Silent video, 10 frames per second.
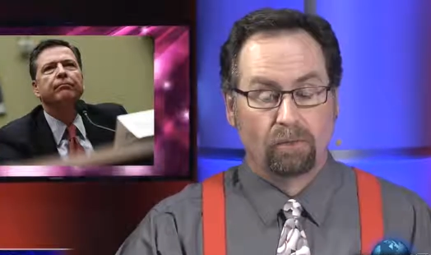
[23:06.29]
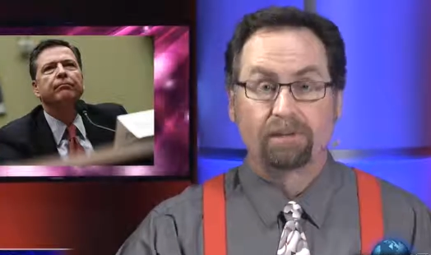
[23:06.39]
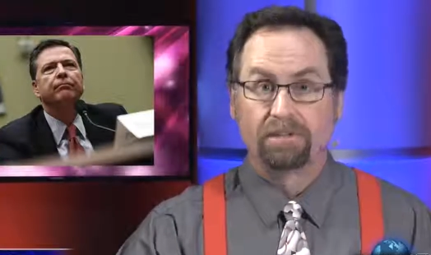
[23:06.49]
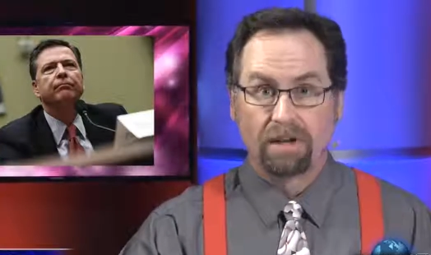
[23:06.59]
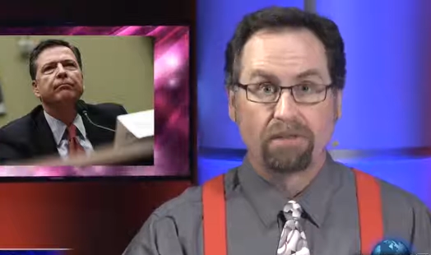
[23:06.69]

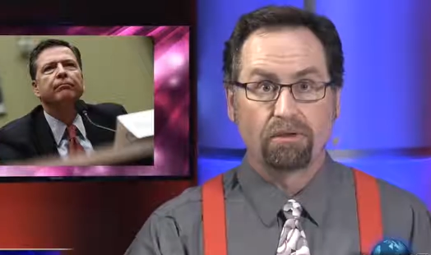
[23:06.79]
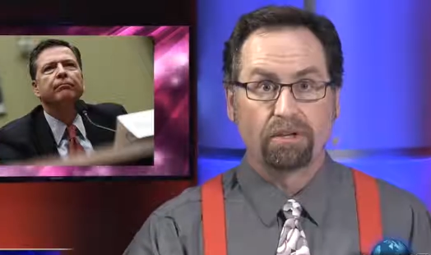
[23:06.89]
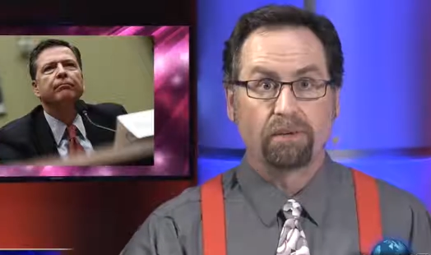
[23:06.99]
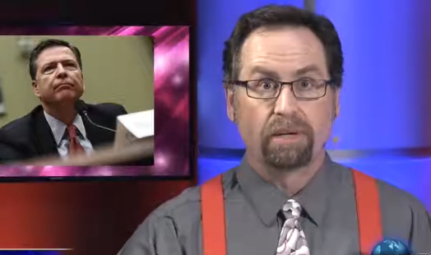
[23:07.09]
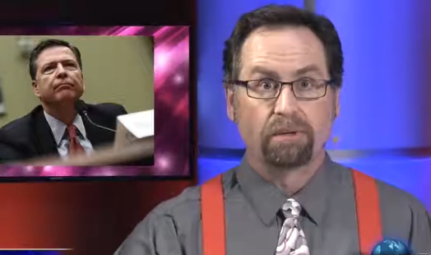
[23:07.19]
Speaker 1: Well, there's another
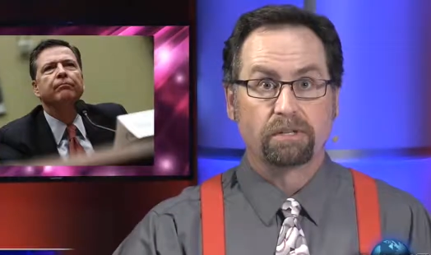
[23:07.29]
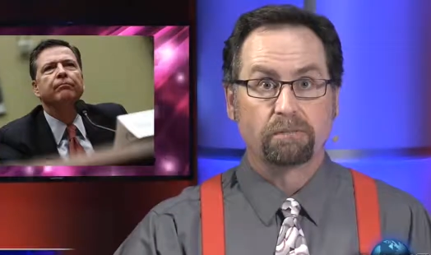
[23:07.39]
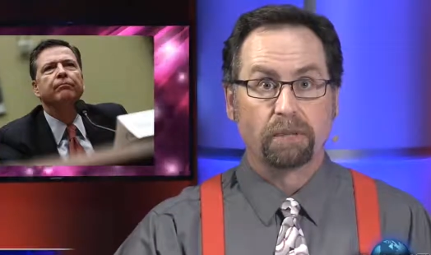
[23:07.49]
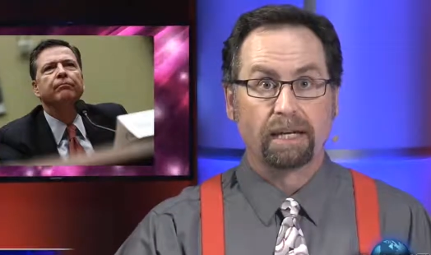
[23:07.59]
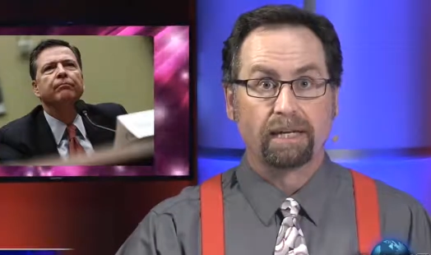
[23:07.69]
theory to
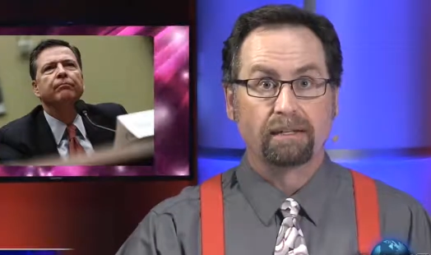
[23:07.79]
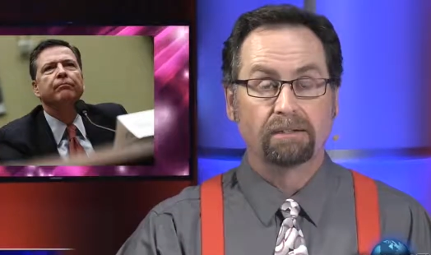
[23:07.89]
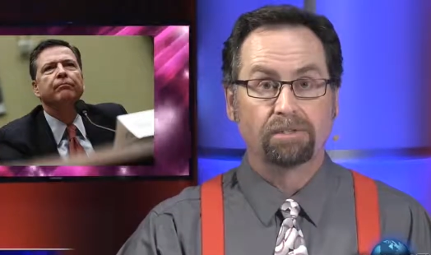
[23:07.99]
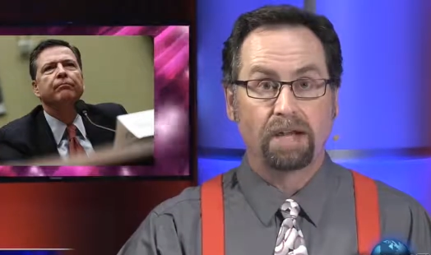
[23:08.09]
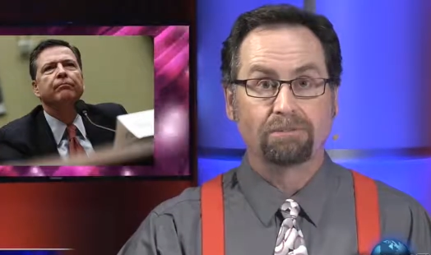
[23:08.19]
explain
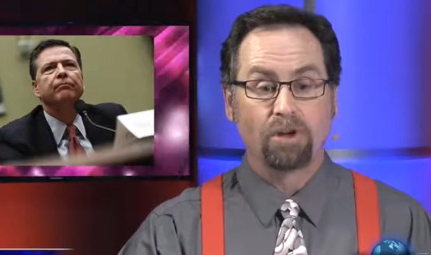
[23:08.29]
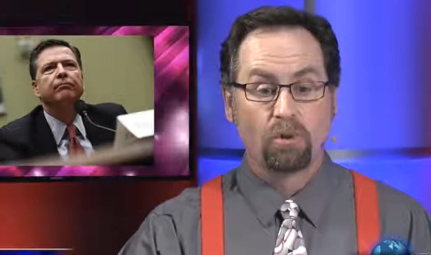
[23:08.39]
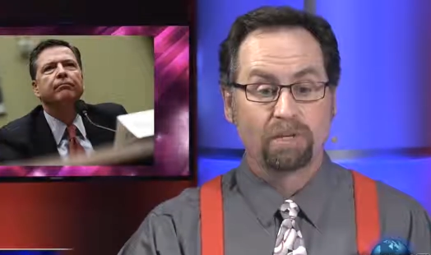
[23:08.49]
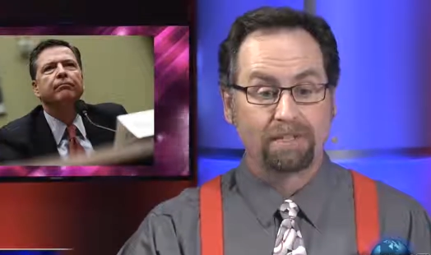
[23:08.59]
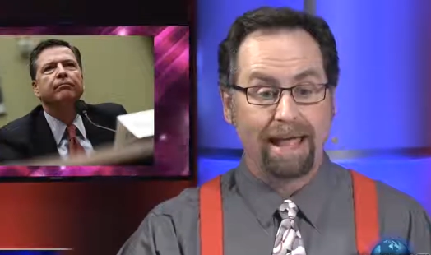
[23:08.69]
James
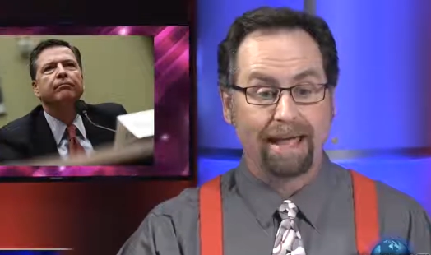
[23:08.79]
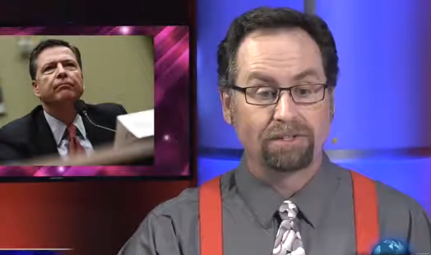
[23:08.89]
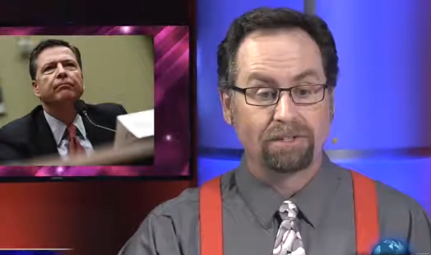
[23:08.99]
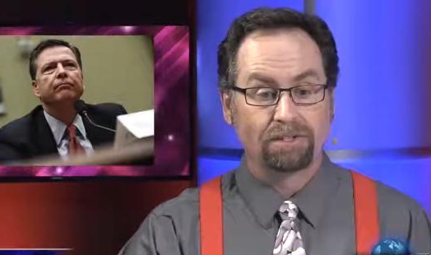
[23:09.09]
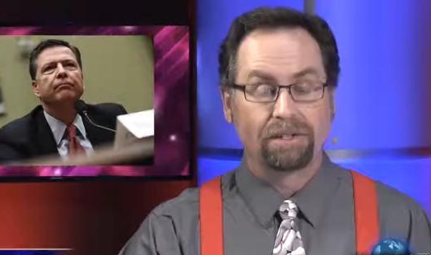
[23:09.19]
Comey's
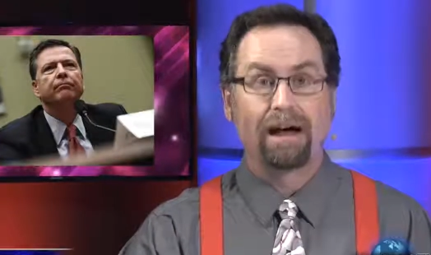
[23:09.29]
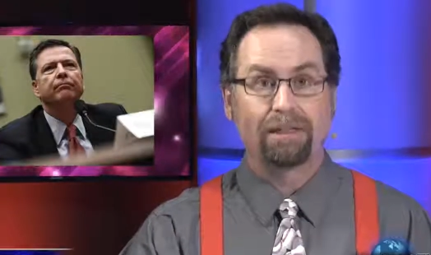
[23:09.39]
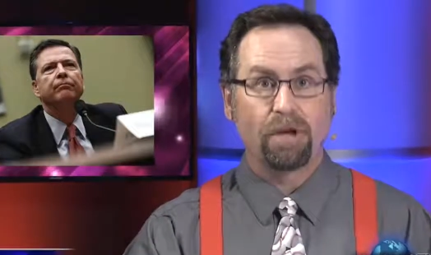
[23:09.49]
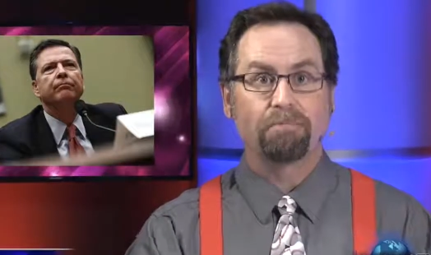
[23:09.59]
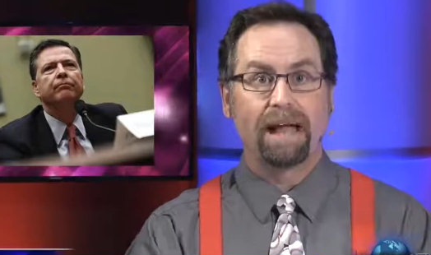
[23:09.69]
actions. Now,
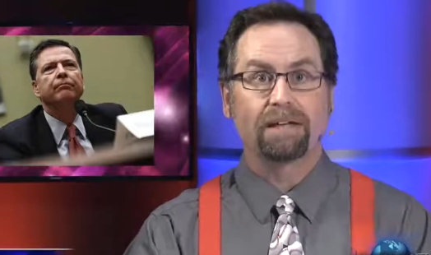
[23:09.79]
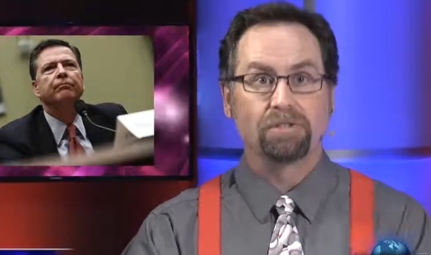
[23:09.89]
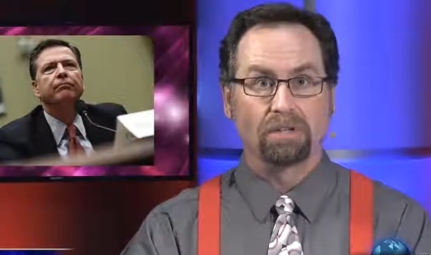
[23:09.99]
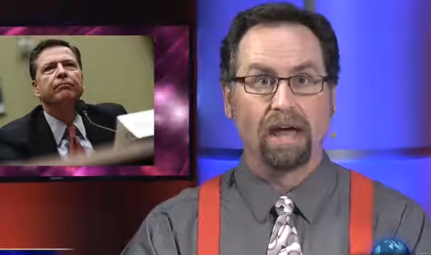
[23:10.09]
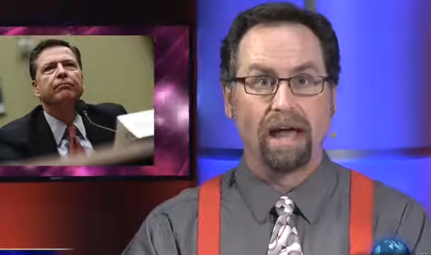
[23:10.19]
I thought back
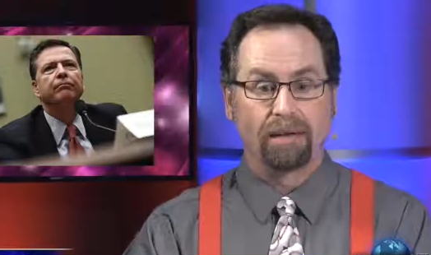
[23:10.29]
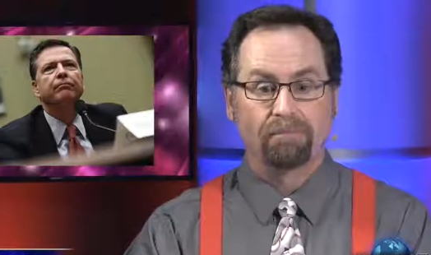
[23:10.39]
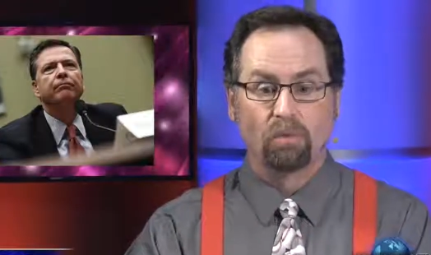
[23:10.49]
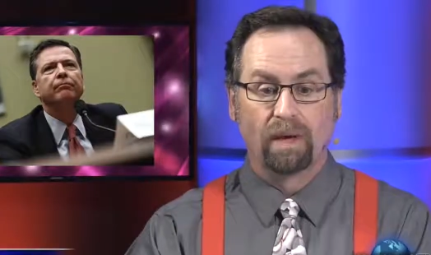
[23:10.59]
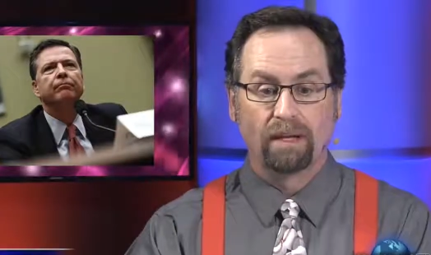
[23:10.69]
in July,
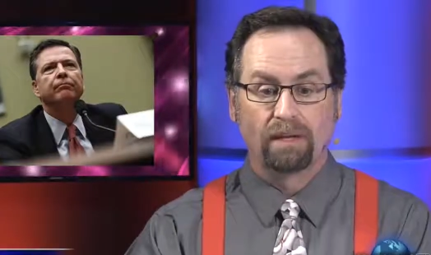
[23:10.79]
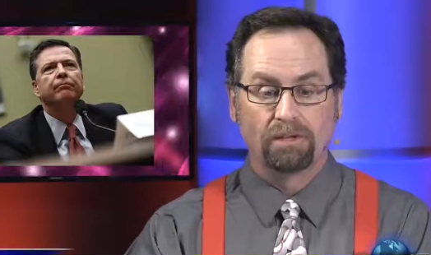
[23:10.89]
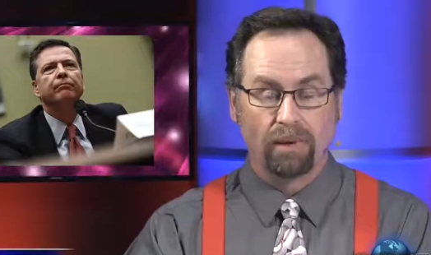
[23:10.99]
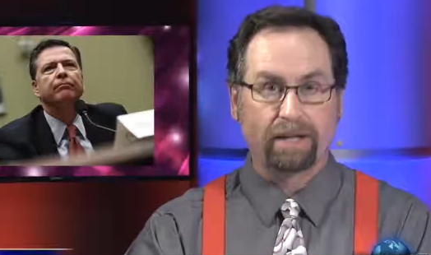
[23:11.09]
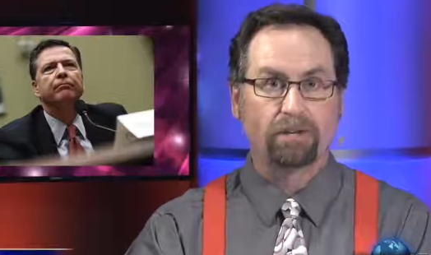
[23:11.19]
when
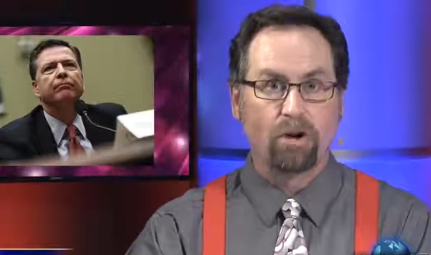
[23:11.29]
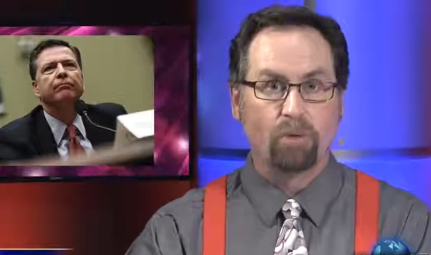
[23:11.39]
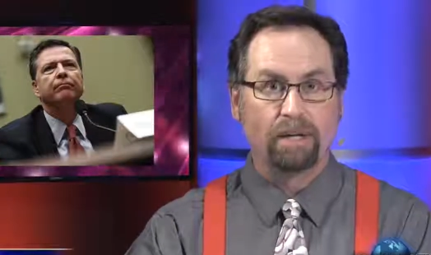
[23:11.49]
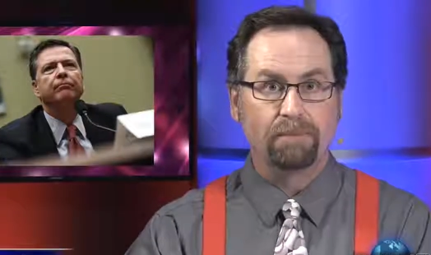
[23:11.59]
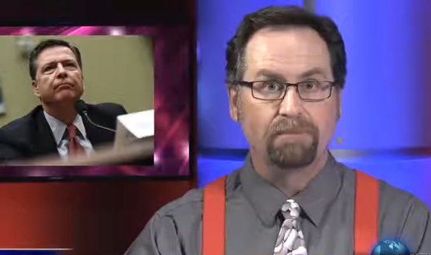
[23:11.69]
Director
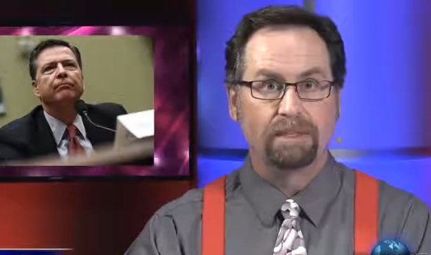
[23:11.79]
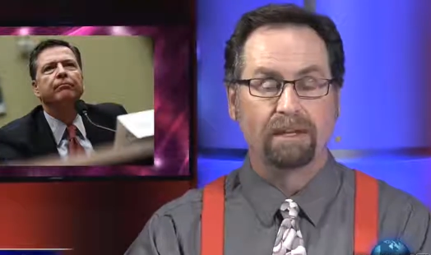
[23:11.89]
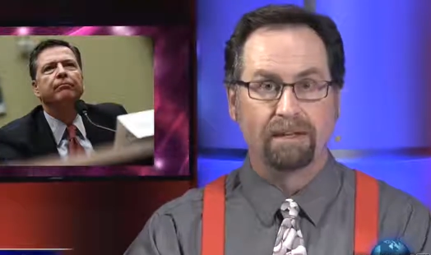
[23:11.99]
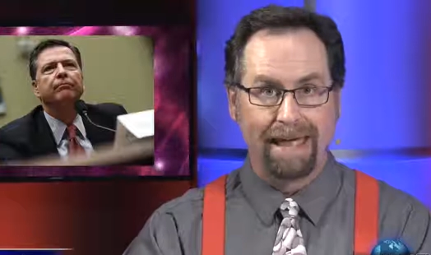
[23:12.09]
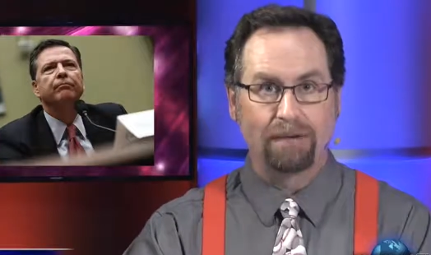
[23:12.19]
Comey
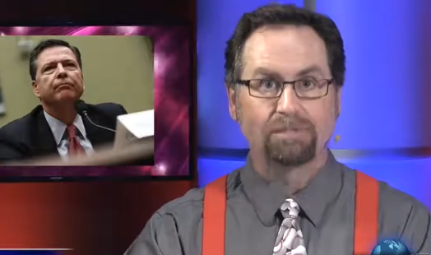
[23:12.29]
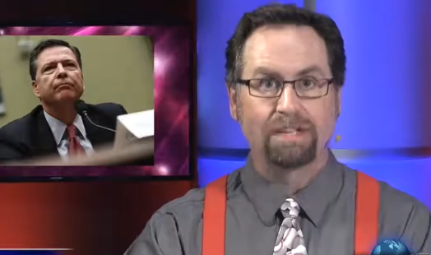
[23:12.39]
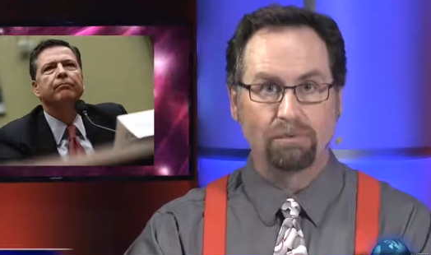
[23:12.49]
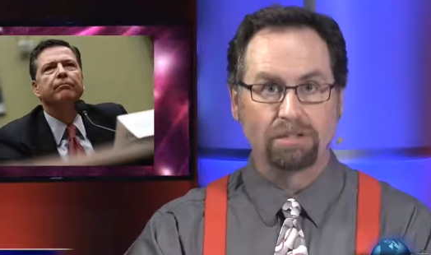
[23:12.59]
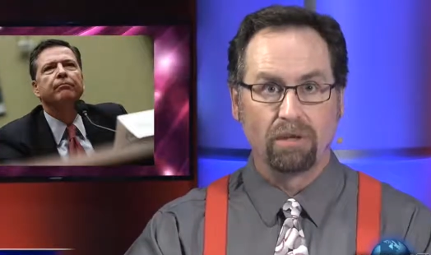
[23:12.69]

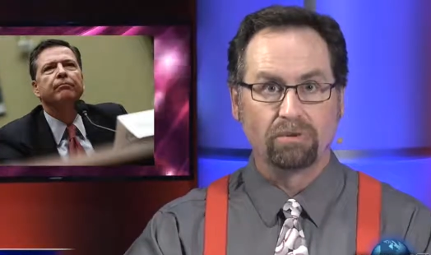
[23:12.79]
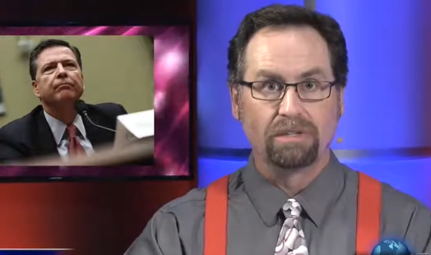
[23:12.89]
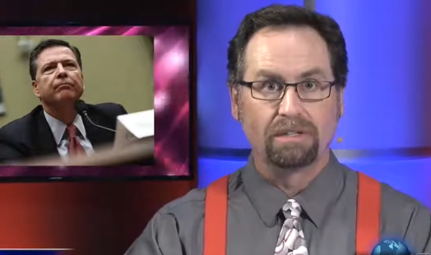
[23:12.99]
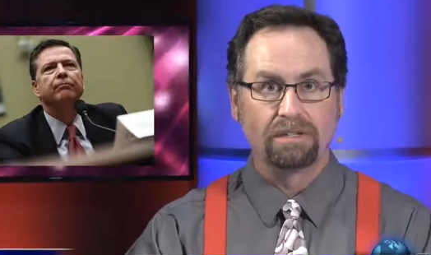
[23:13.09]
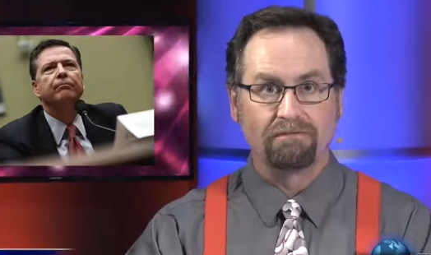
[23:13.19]
announced he was
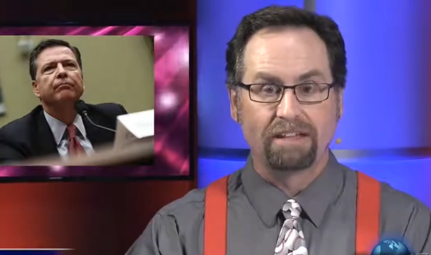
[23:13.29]
closing the